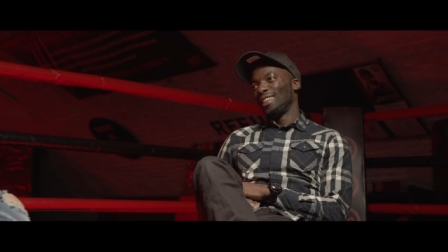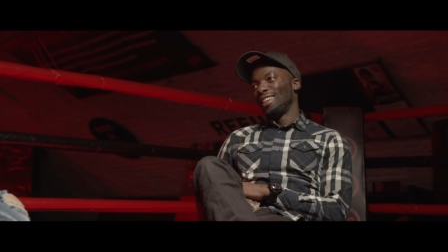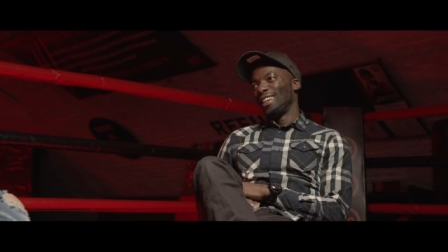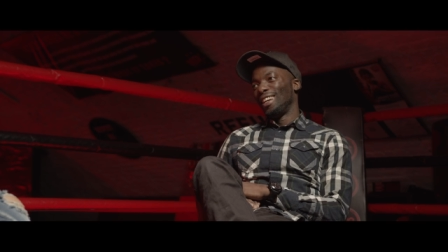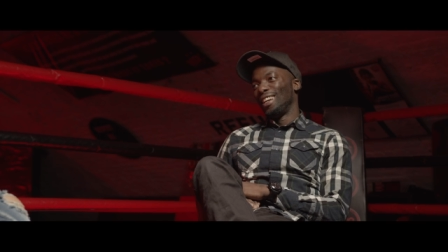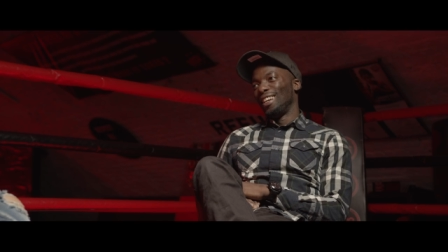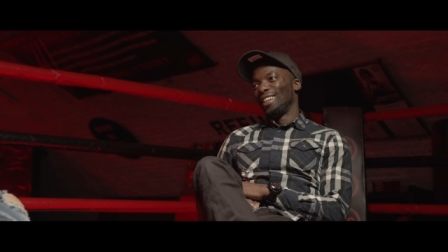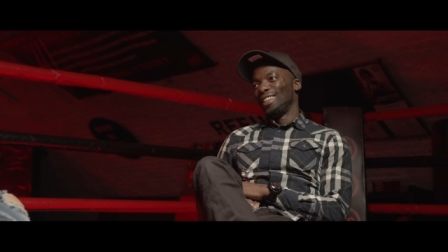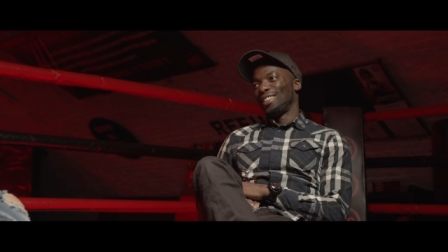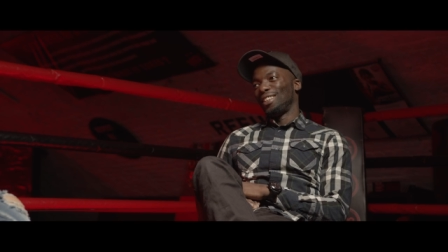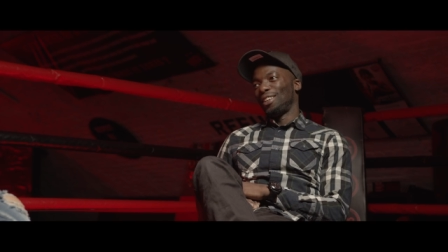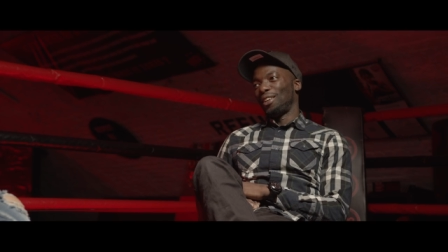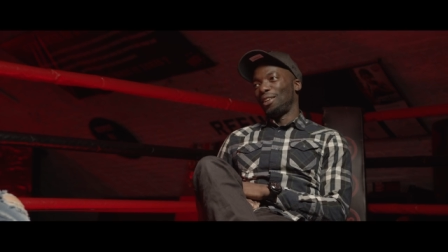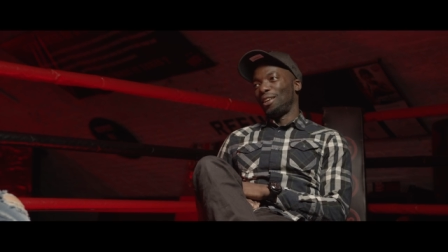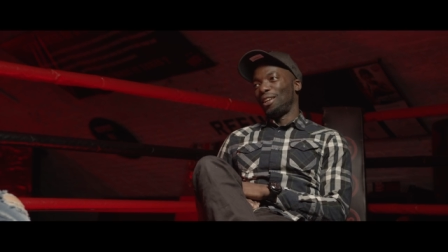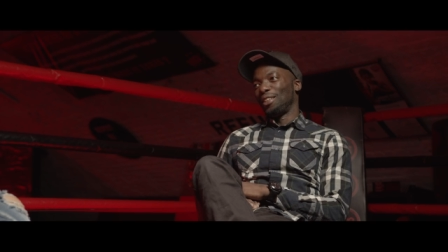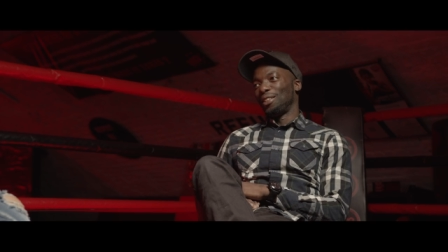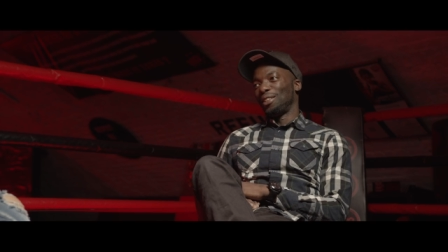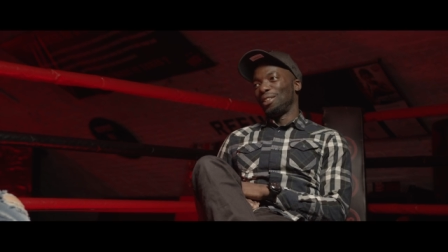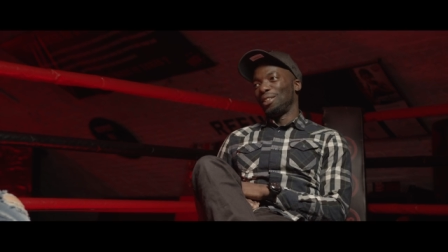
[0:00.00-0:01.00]
Mm-hmm. So
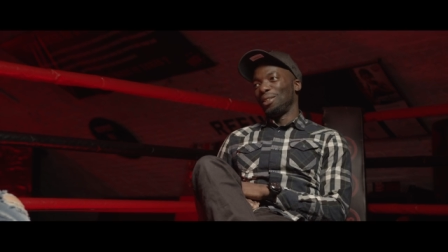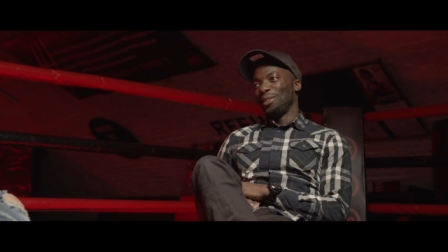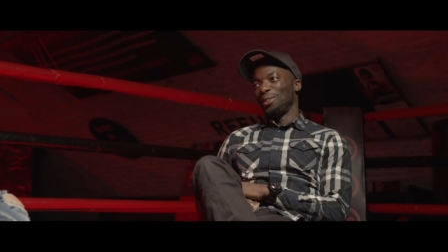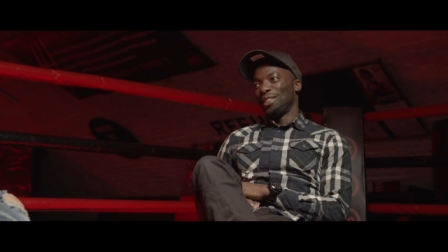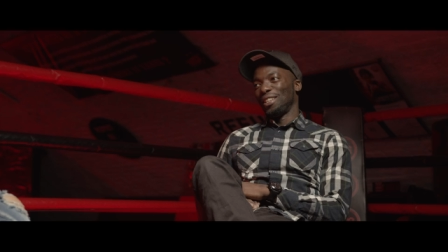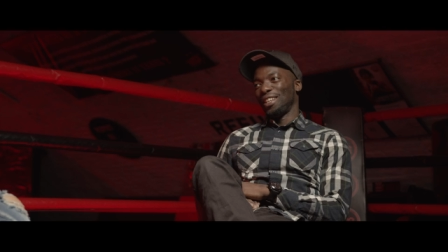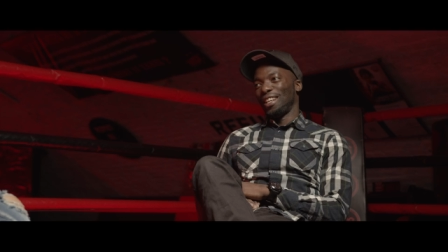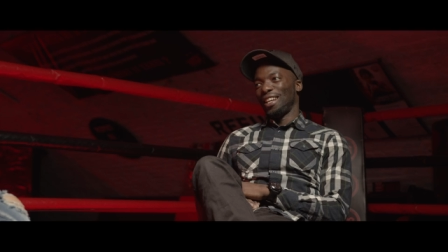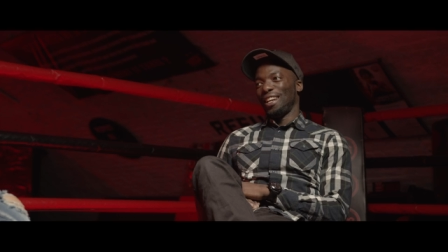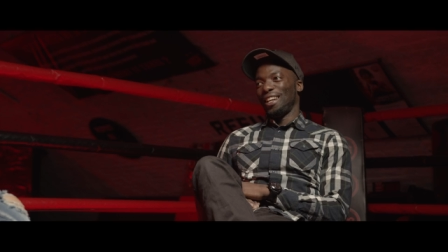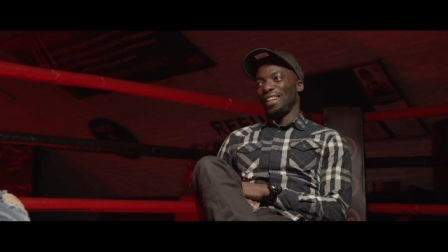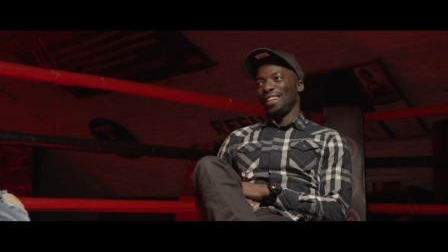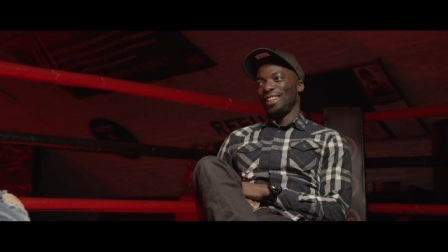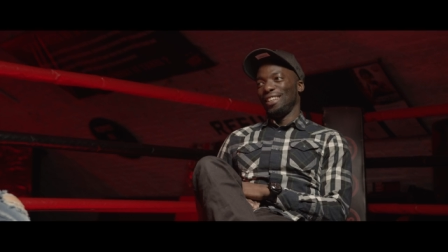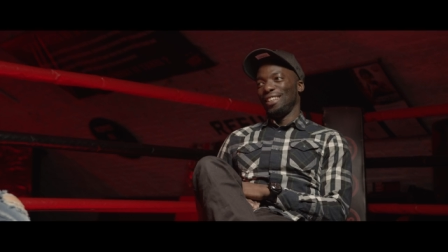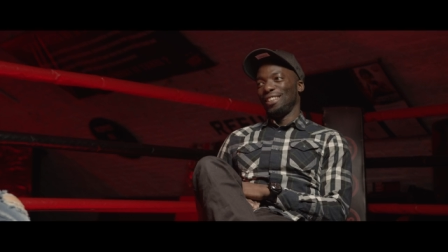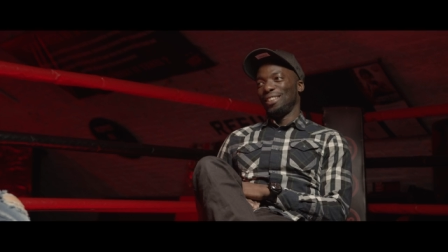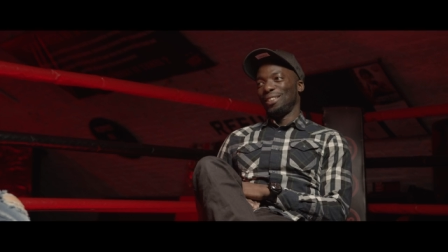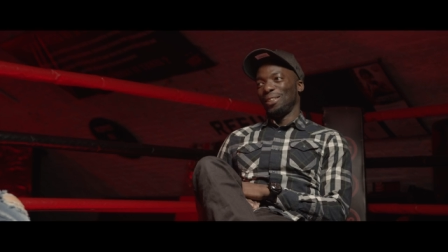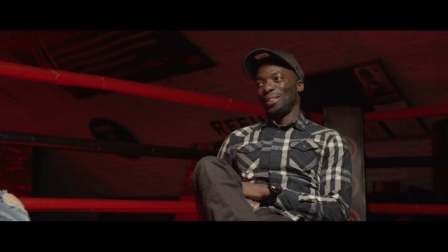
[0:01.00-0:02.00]
I used to get
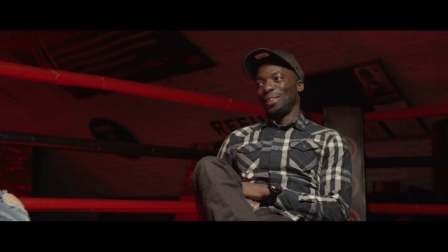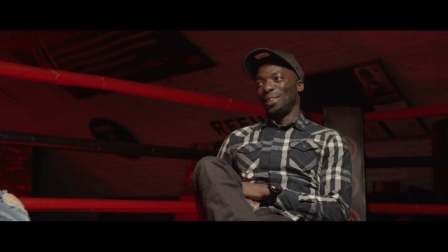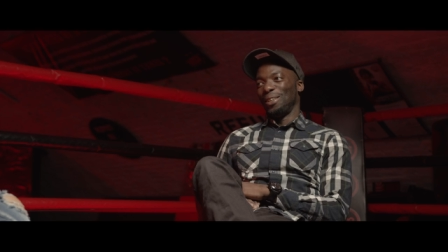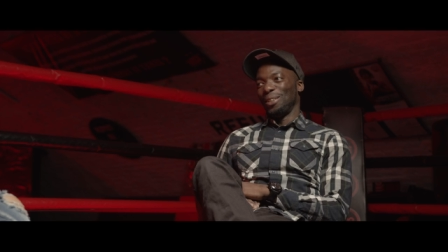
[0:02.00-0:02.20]
into a